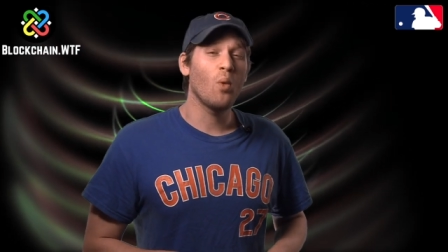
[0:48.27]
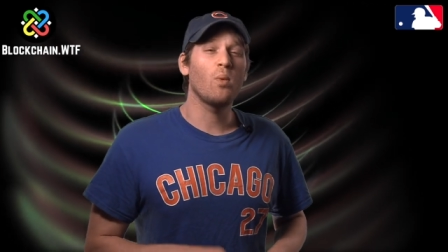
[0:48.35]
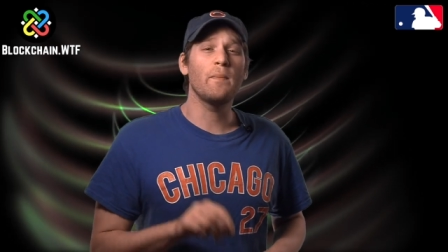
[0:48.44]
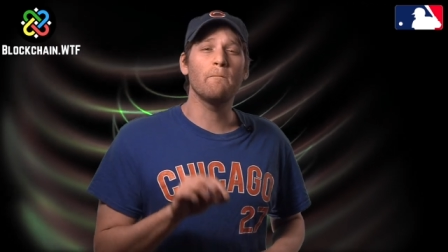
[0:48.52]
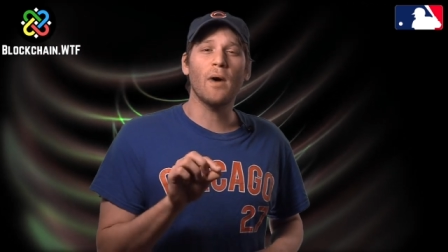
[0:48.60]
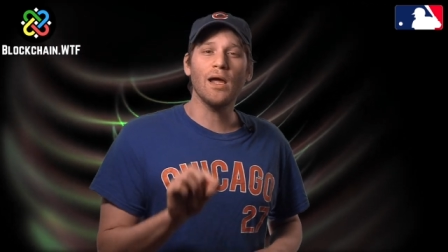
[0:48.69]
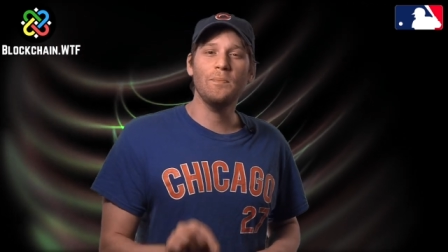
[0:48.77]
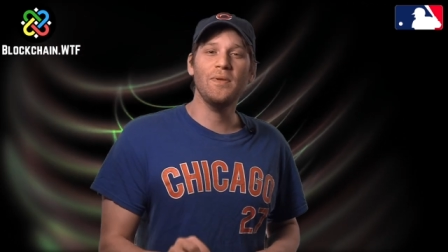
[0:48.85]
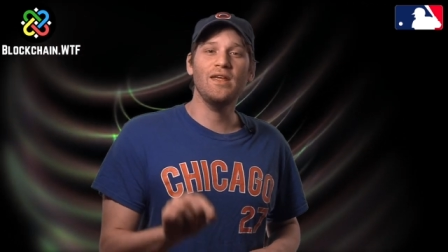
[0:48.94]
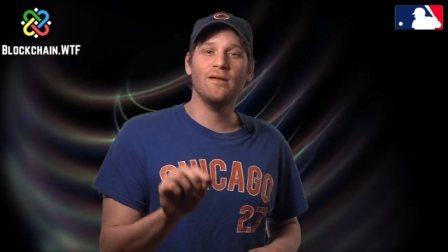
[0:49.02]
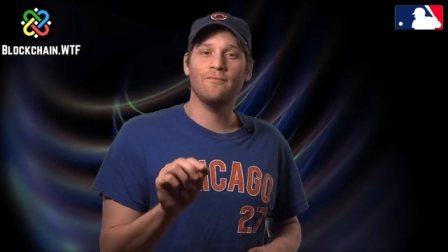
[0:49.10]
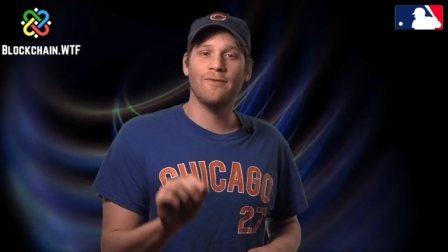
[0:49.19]
we might
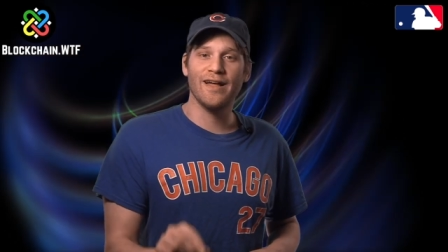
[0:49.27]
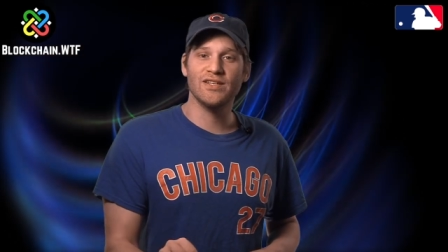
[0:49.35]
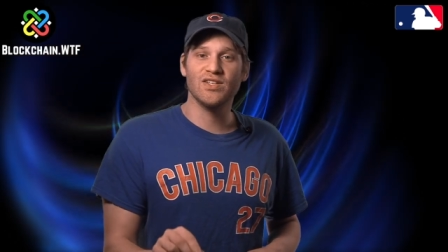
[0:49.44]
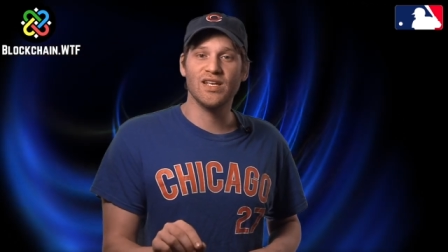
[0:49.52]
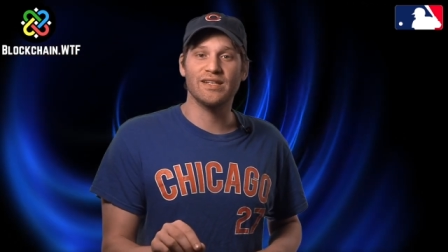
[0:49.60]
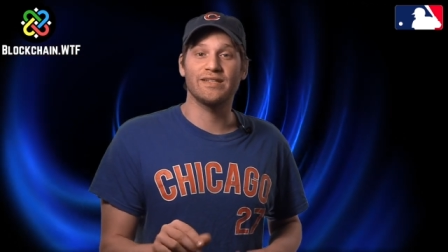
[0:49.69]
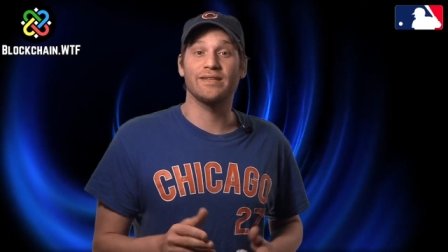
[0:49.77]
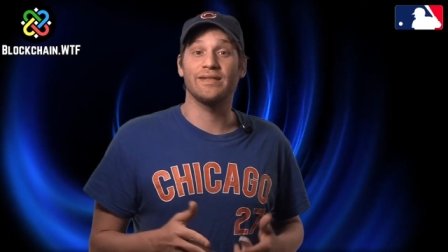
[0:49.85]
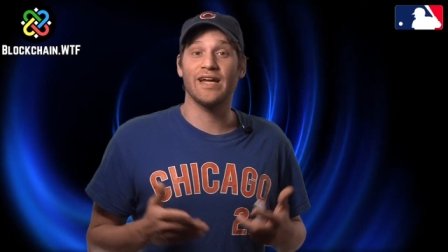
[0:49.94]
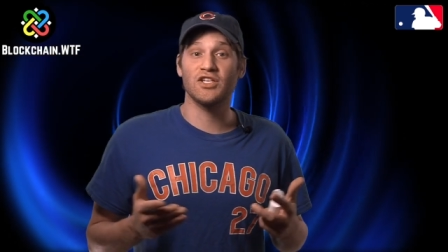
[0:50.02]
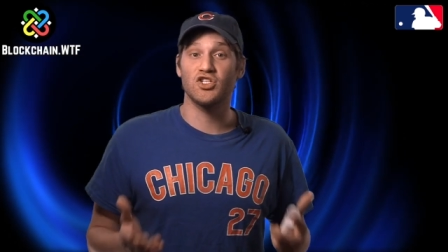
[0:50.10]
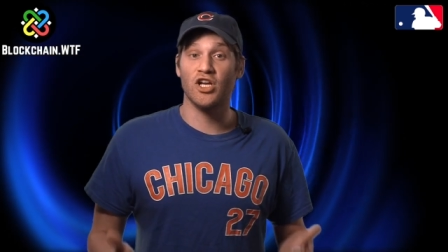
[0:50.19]
be advancing into the
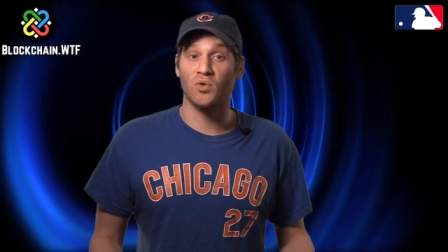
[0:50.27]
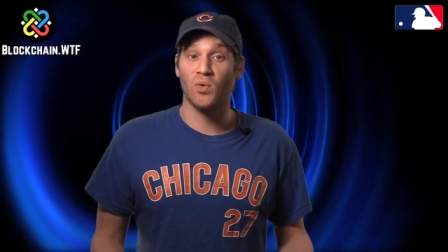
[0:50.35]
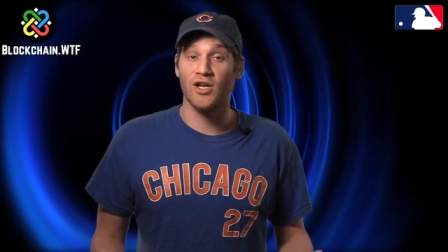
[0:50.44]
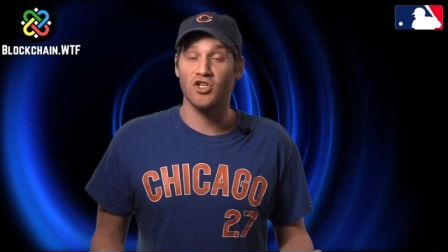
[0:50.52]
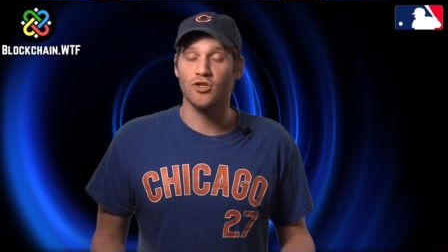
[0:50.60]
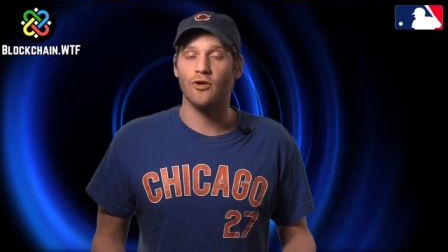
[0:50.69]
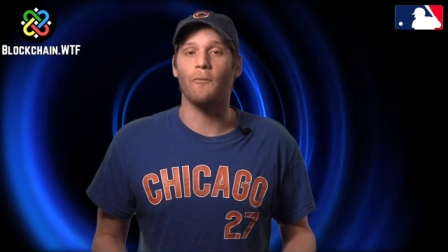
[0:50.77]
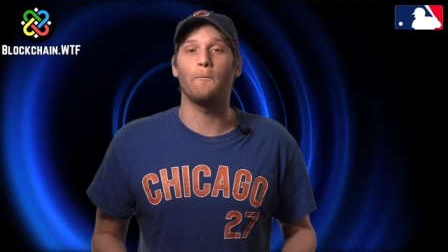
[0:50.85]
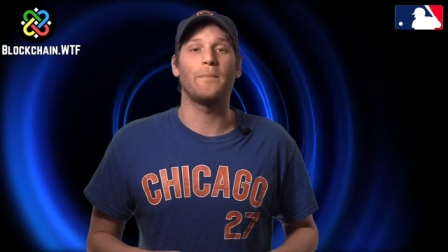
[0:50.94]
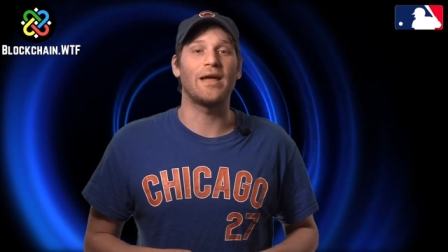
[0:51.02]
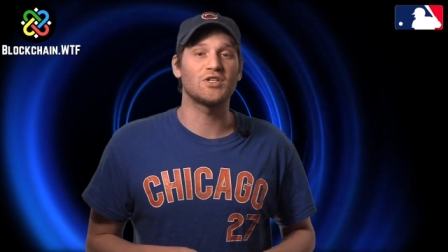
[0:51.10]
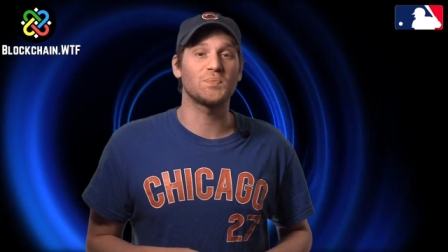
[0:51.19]
next generation
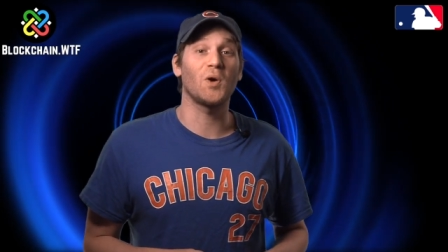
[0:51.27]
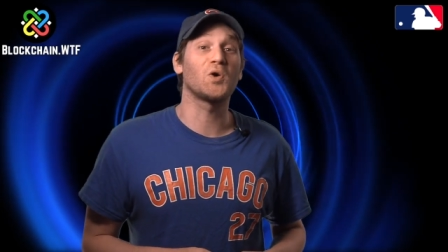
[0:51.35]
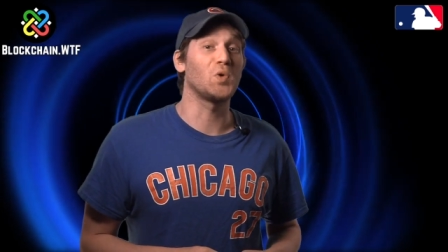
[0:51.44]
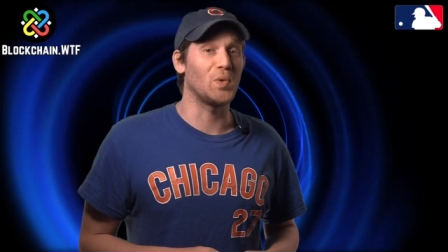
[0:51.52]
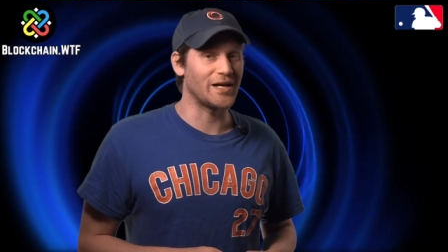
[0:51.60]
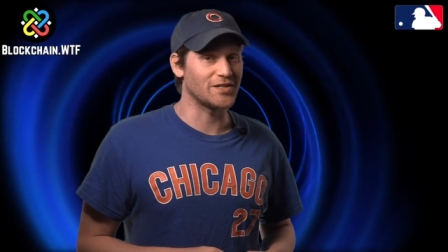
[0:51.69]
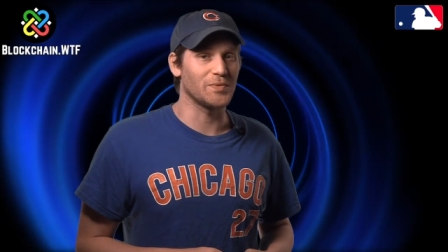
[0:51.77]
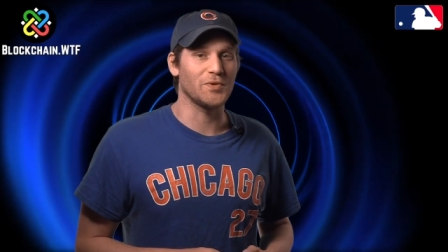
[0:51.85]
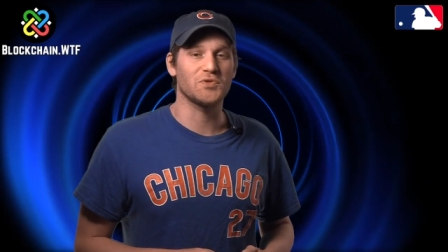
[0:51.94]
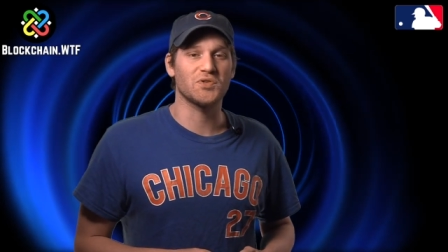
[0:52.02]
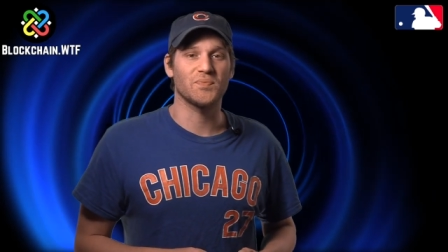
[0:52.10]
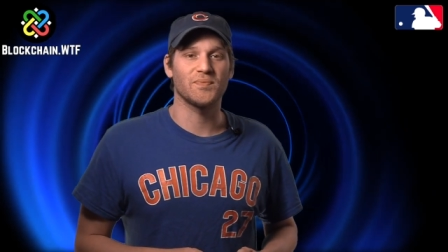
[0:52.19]
of baseball
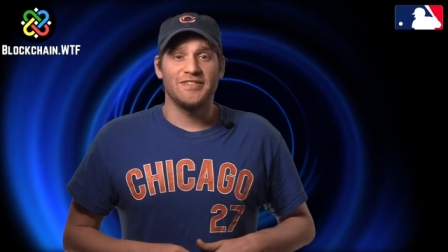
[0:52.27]
collectibles.